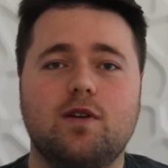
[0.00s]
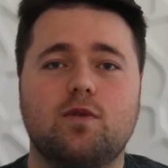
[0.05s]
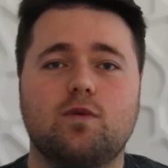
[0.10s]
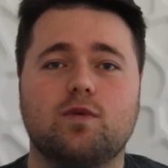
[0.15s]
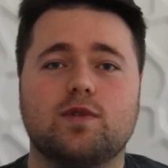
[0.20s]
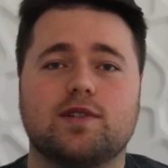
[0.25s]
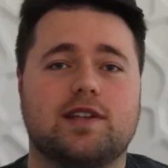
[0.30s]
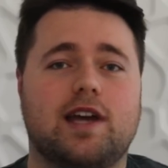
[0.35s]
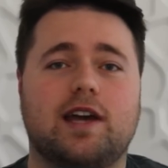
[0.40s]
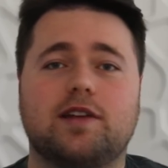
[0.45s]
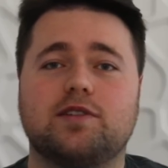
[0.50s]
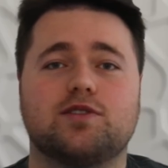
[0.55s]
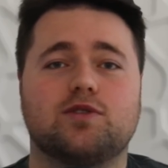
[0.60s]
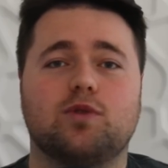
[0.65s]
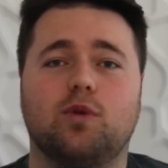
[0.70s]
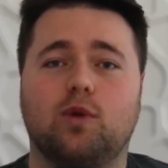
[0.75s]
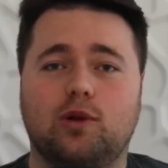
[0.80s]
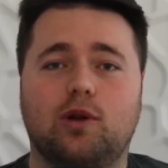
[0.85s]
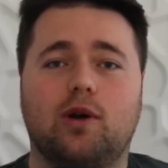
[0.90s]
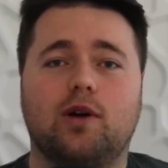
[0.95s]
was against
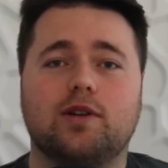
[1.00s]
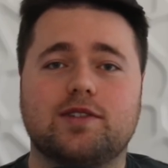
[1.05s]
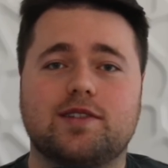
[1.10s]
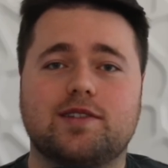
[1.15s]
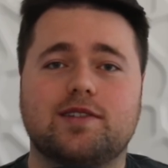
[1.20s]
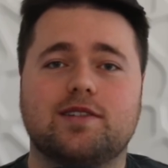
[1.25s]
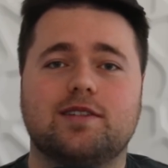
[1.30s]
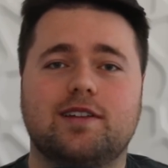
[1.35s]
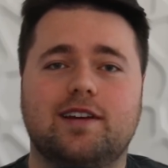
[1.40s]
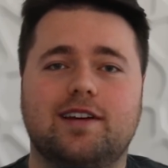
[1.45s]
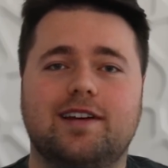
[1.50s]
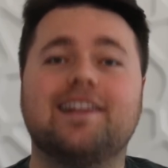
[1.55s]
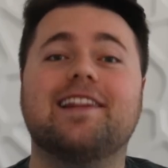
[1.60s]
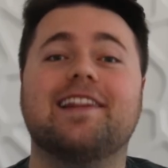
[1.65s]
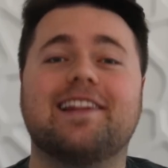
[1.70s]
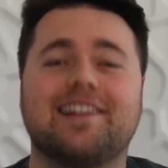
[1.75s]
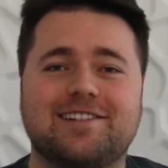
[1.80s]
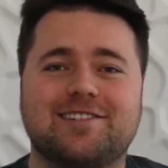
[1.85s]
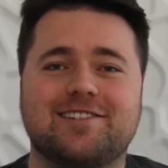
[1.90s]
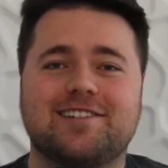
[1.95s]
all odds.
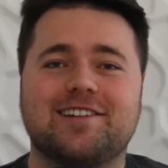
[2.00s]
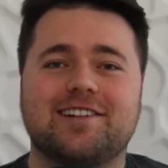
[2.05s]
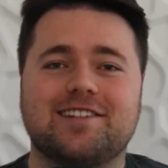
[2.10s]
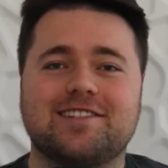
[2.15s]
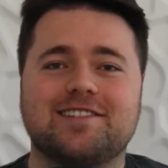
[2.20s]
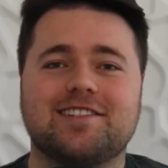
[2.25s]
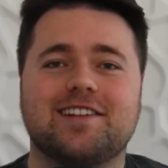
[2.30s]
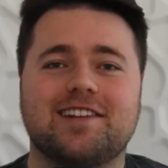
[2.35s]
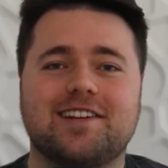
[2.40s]
Let's get into